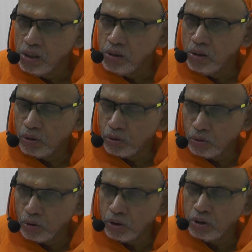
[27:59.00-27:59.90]
You have to
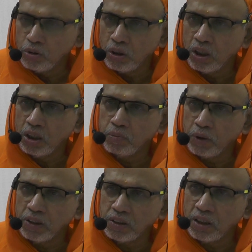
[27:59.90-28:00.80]
know that you are not a
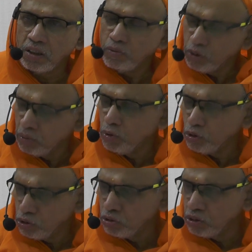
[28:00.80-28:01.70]
person, which
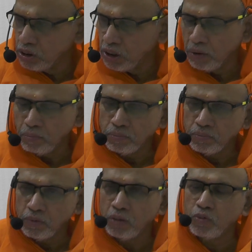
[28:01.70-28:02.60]
amounts to the same.
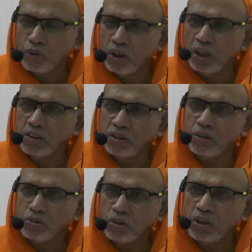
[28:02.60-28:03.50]
Therefore, God is
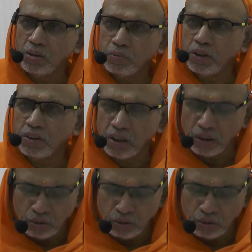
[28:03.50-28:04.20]
also not a person.